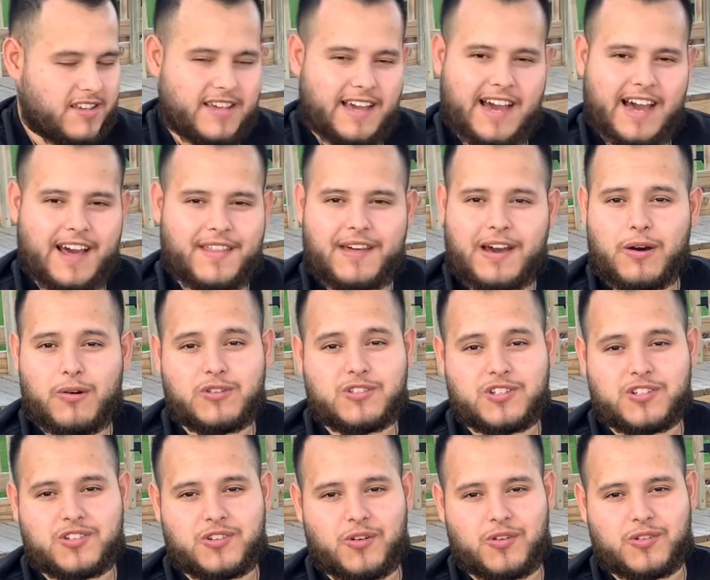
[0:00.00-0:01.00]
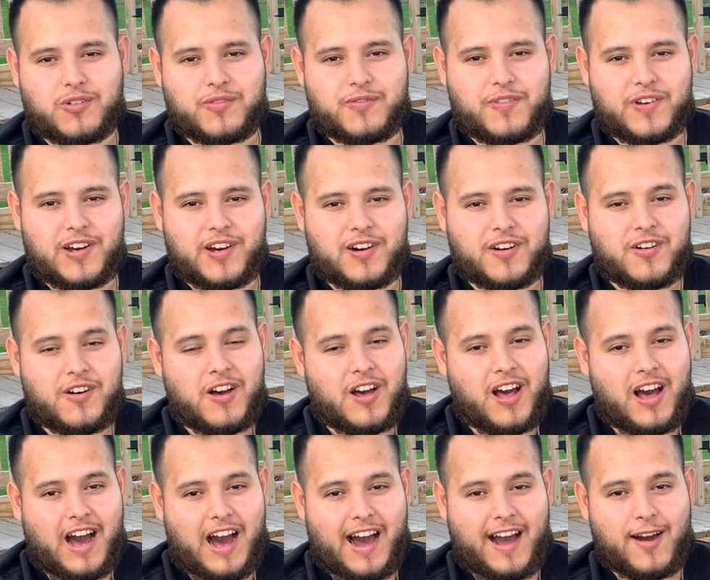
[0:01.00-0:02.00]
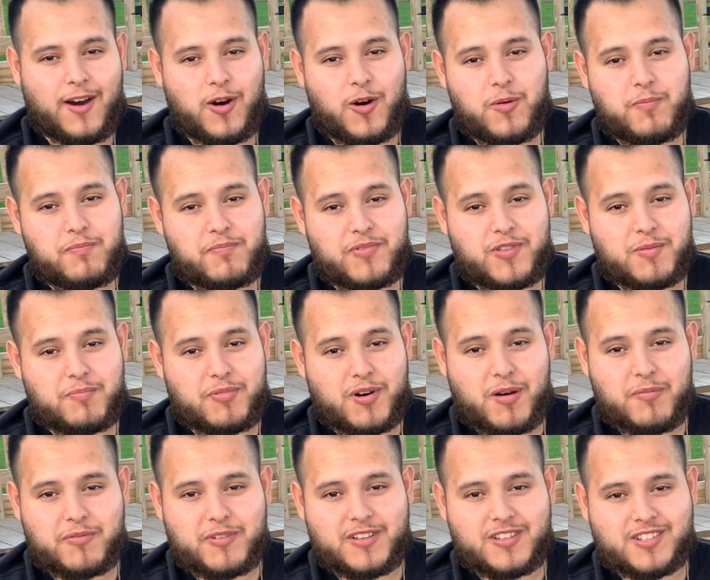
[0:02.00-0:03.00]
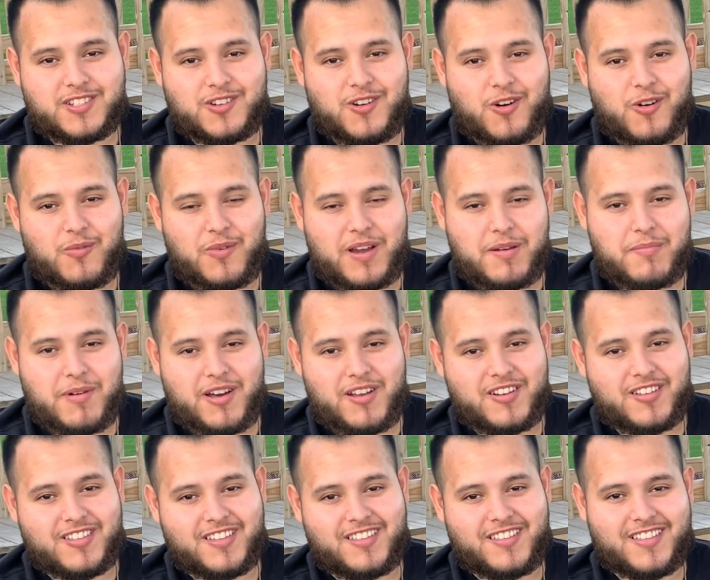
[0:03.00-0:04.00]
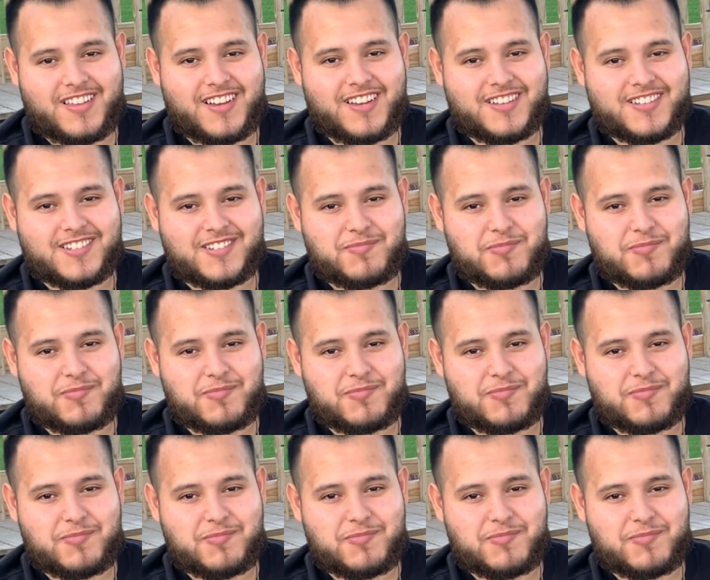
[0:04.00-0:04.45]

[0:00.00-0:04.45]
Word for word: Yeah, that was a total fail. I hope the pumpkins go way better than this,